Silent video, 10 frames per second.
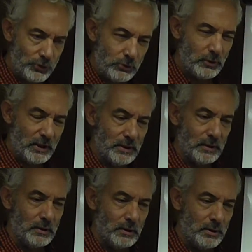Do you
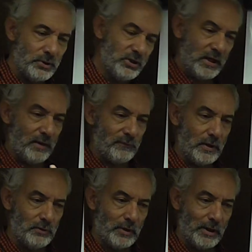need to get a
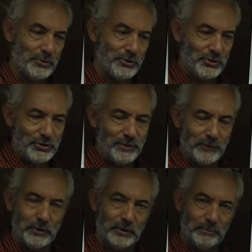friend round and just give
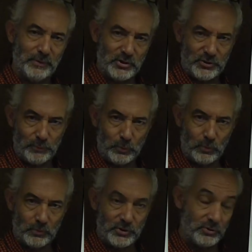you a little bit of
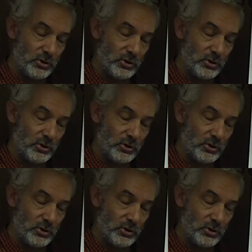support?